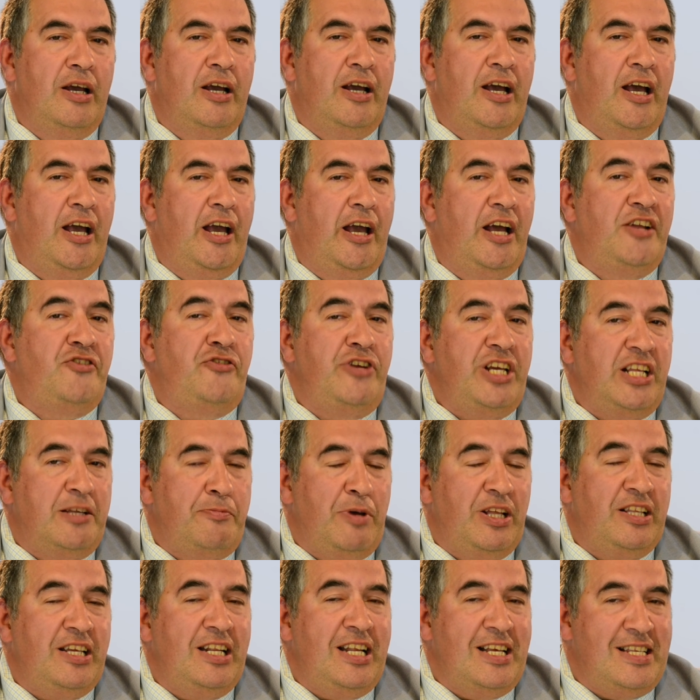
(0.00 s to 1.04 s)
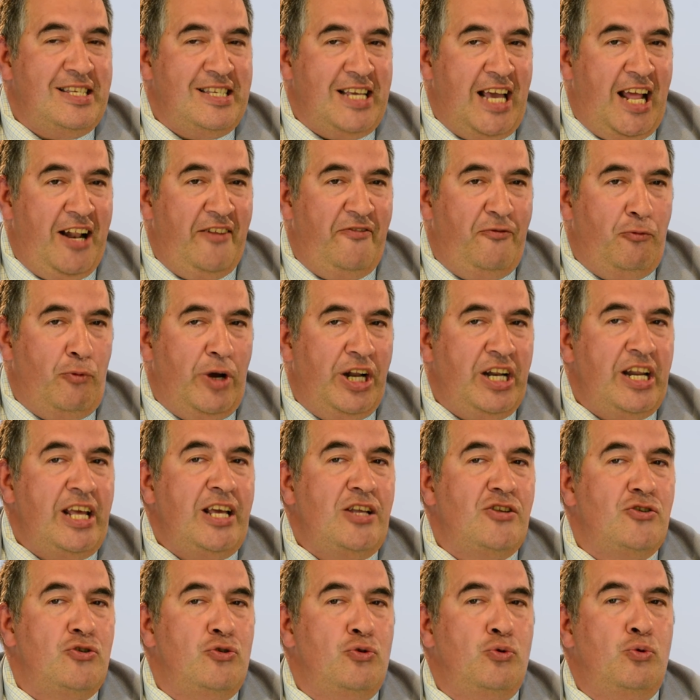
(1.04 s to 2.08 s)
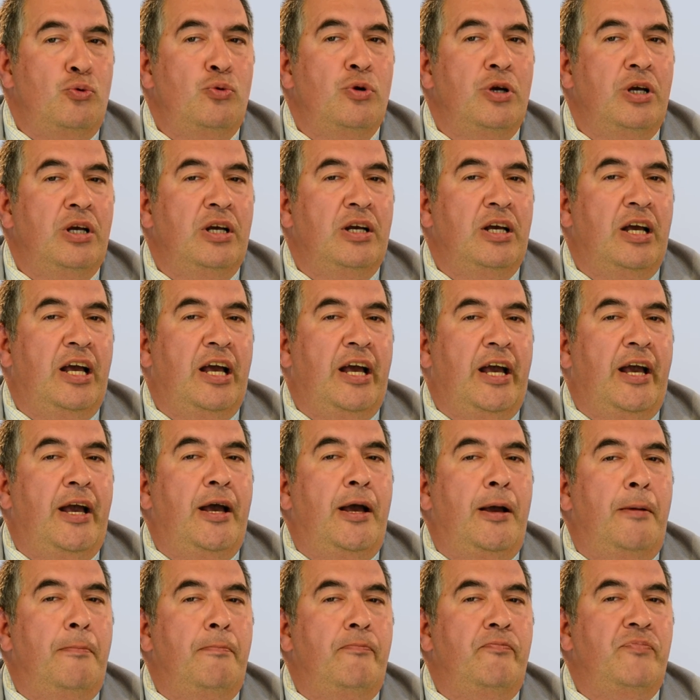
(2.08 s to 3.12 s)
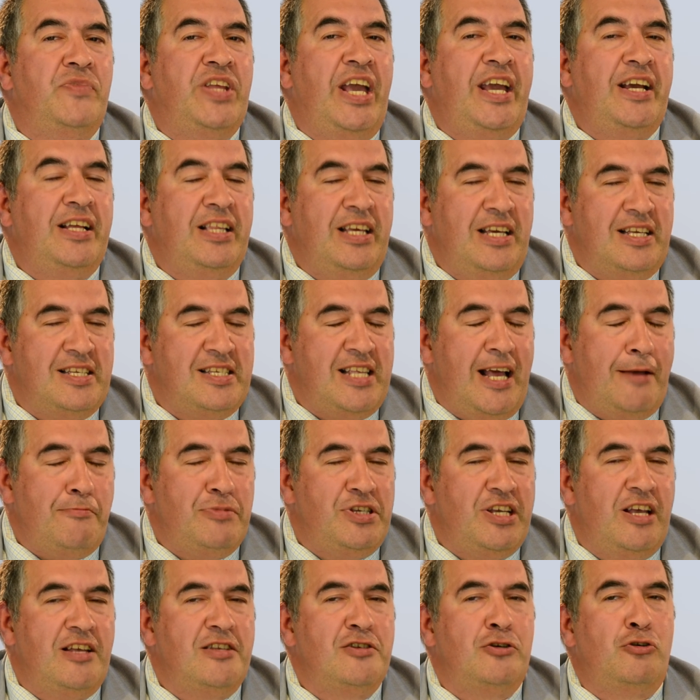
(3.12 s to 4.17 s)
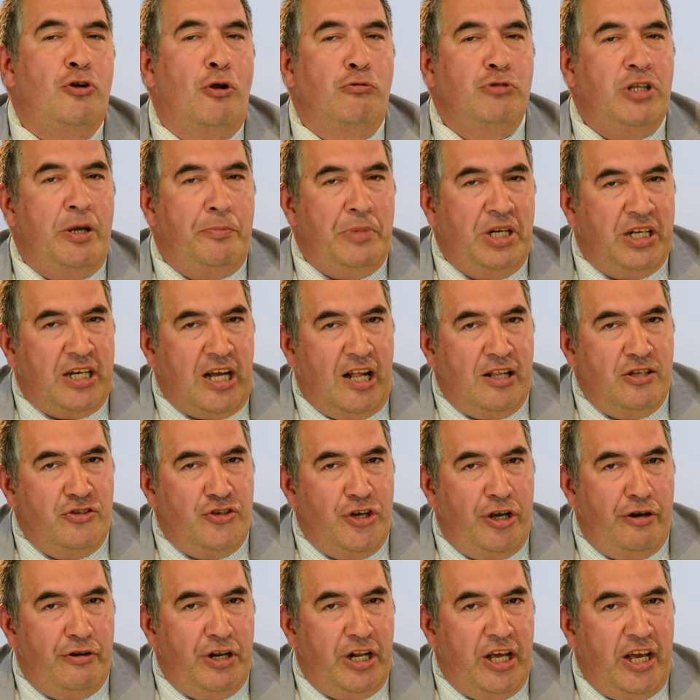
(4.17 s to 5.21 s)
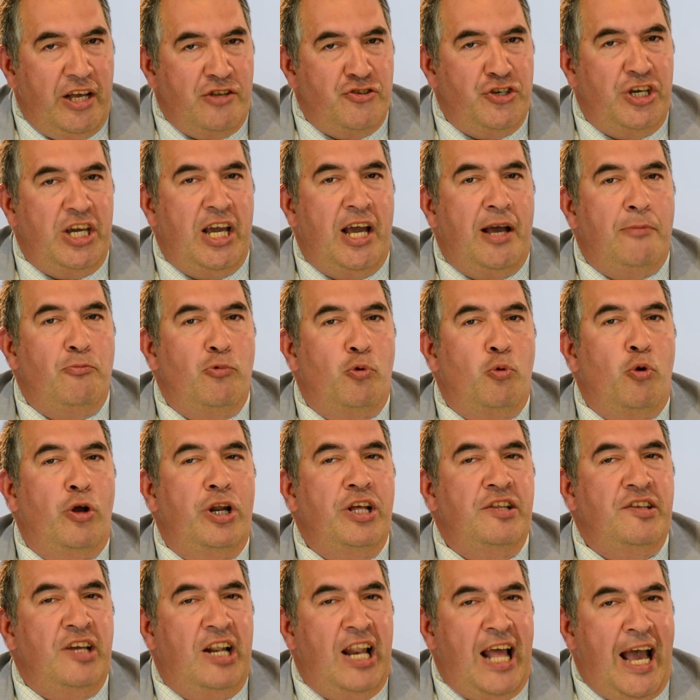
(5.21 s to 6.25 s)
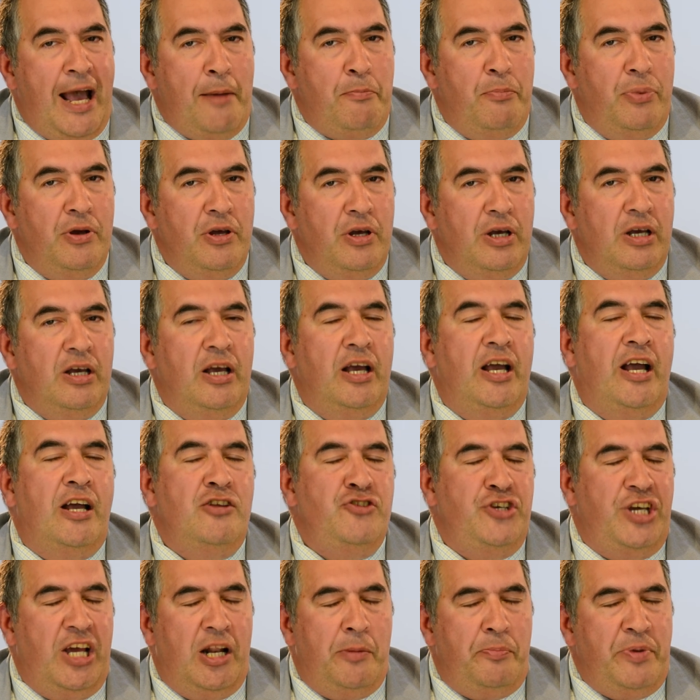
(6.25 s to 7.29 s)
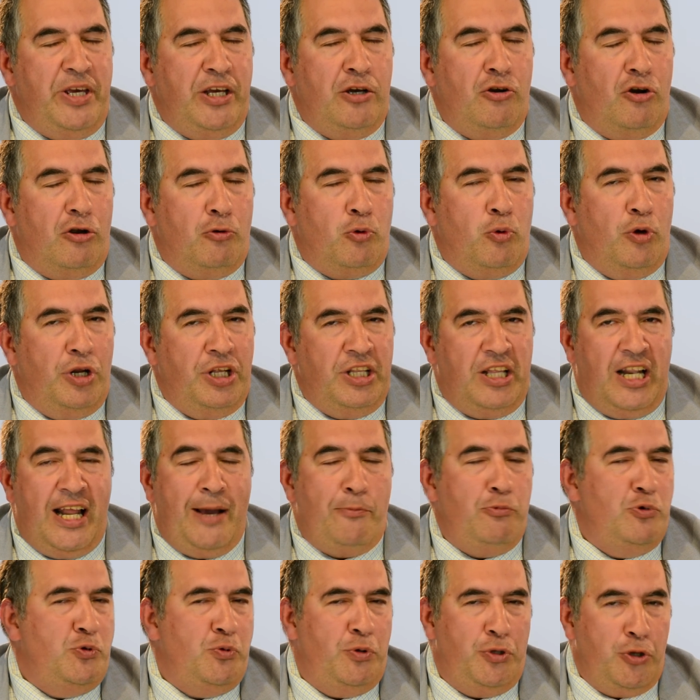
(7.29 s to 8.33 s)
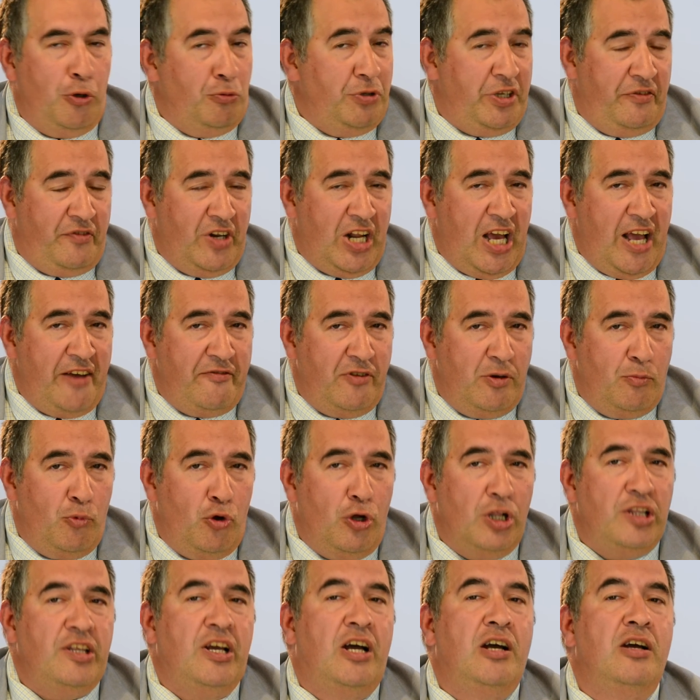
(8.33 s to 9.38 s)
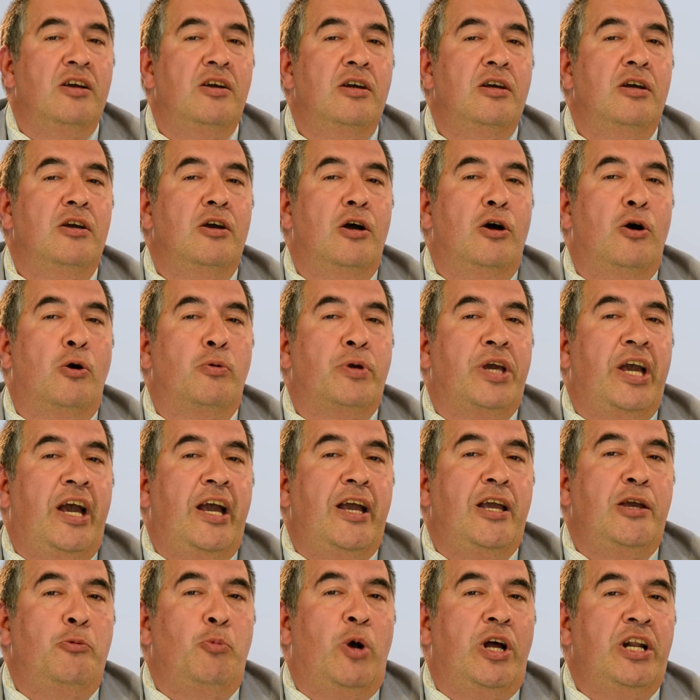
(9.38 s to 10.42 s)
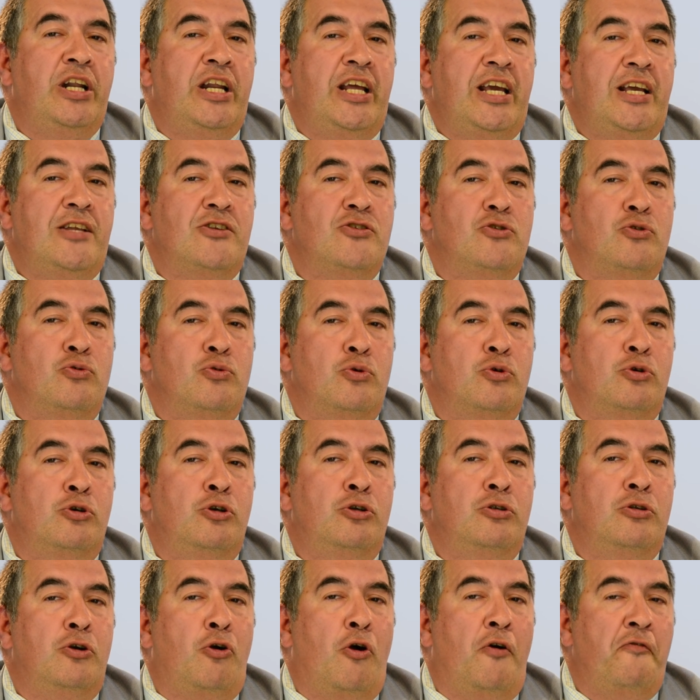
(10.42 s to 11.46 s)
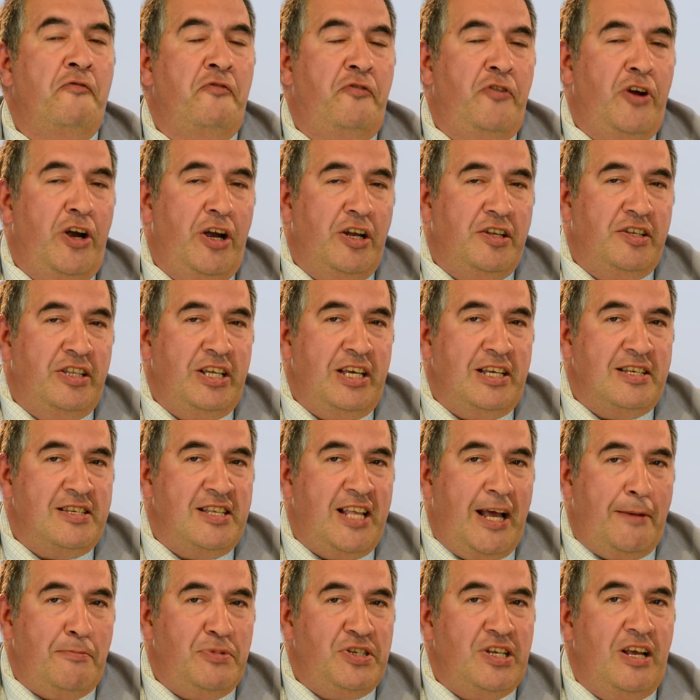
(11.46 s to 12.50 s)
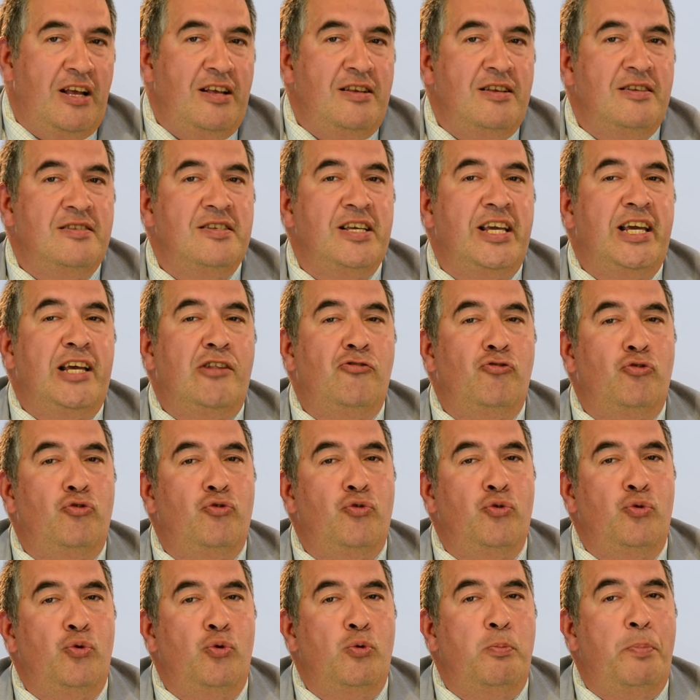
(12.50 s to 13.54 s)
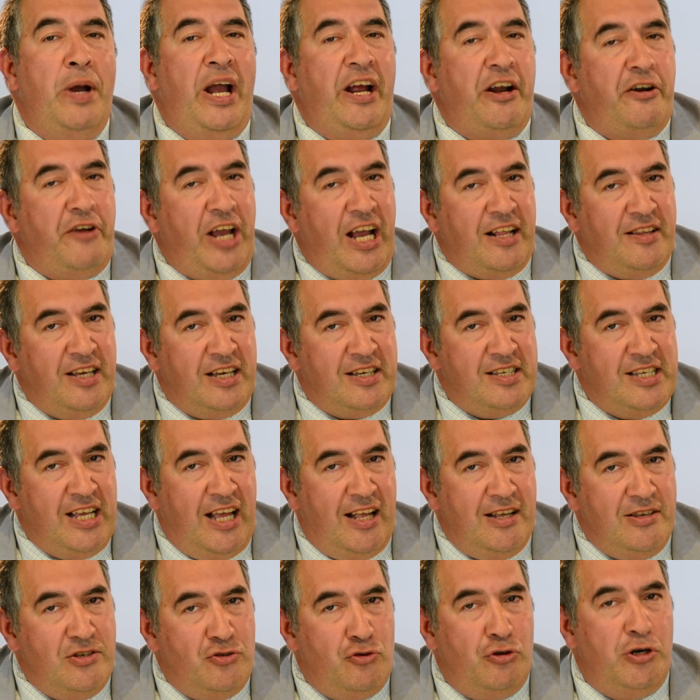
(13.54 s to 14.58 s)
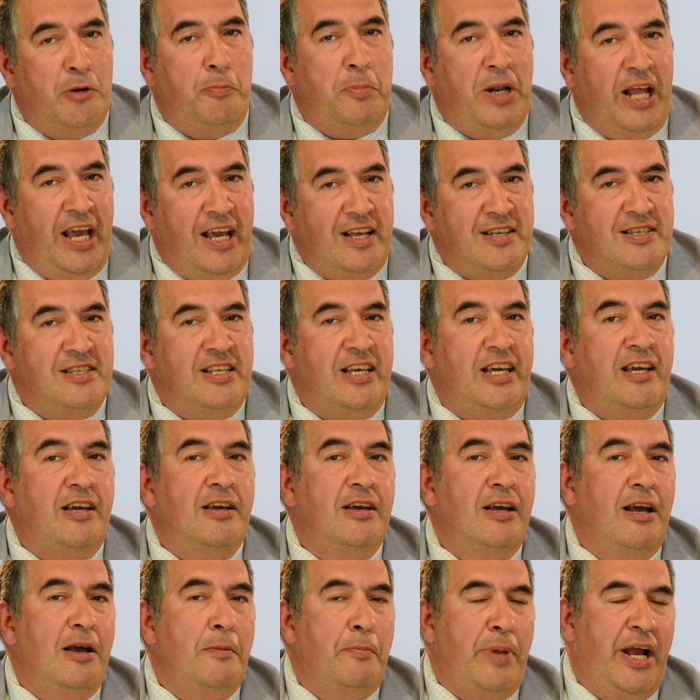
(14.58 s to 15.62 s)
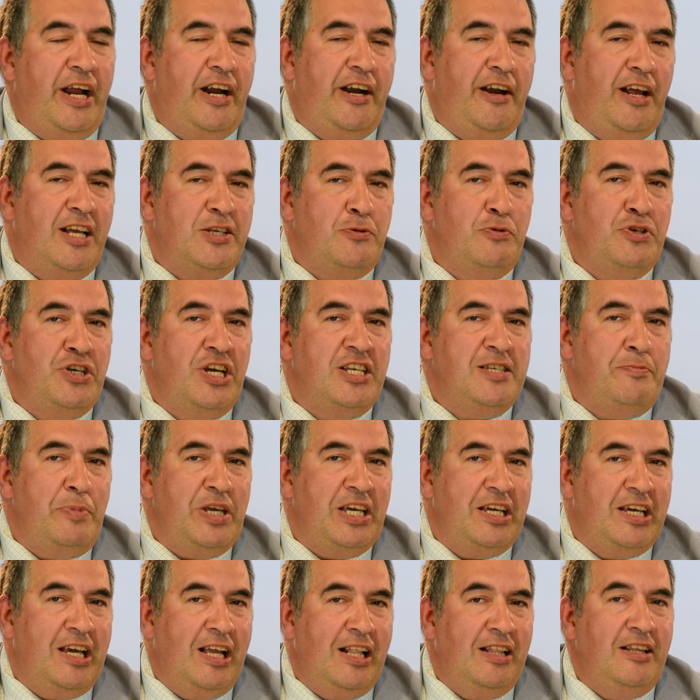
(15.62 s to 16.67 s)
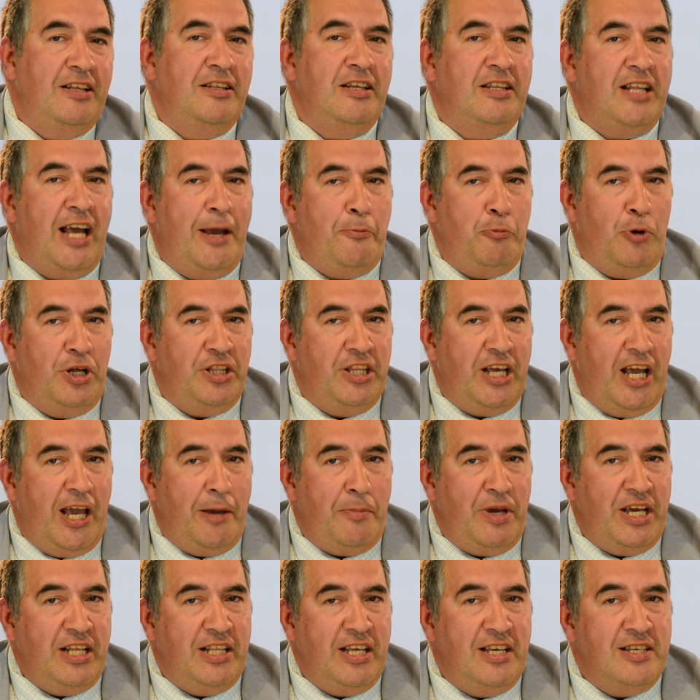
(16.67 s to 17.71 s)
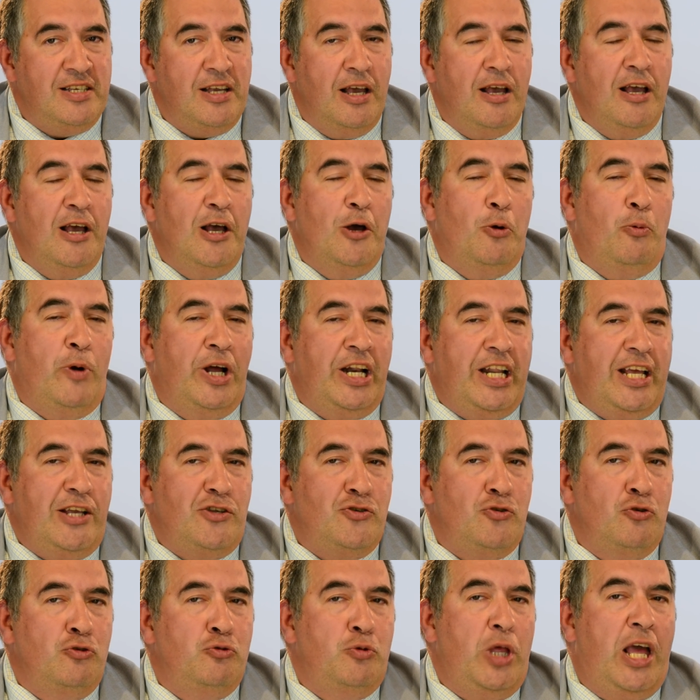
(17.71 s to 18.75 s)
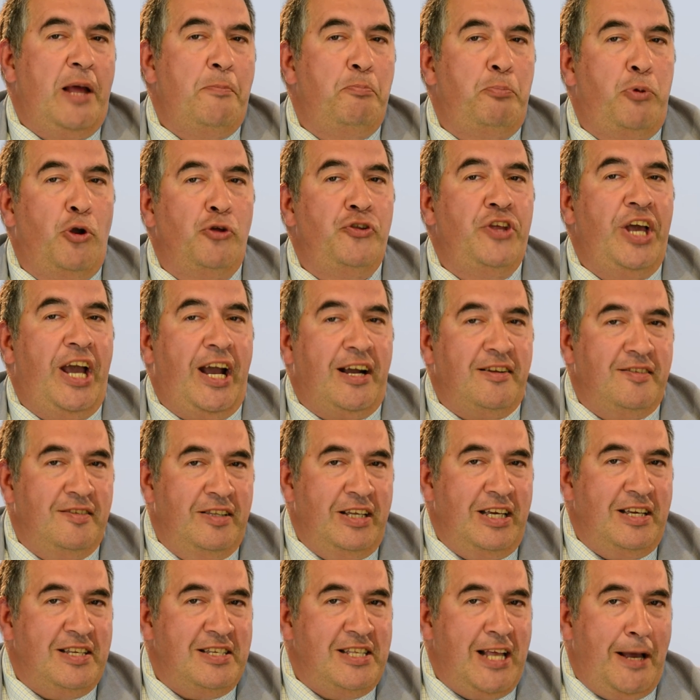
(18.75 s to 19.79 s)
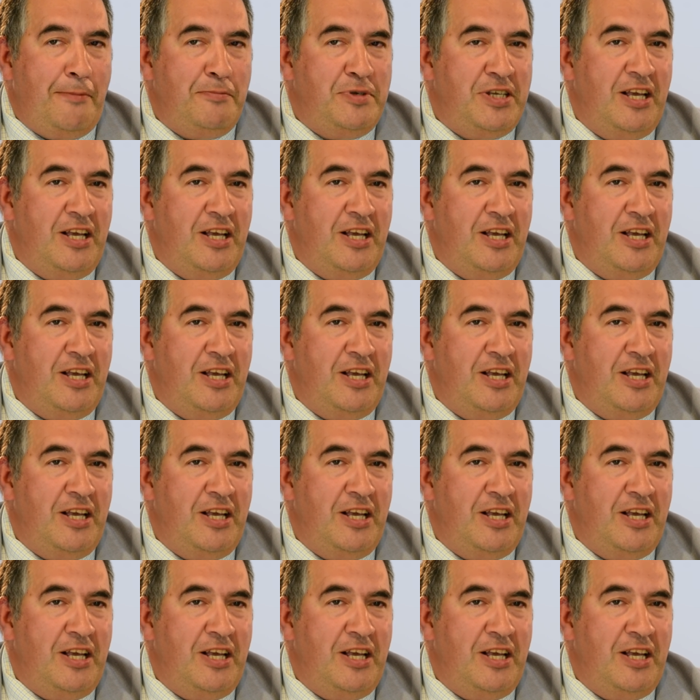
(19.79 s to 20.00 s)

a treatment in itself. One needs to take these stem cells, grow them in culture in a GM quality lab, a GLP quality lab, which we don't even have in Malta. Okay, one needs to convert these stem cells into pancreatic cells to replace the pancreas, which has been killed in the type 1 diabetes. One needs to then protect these stem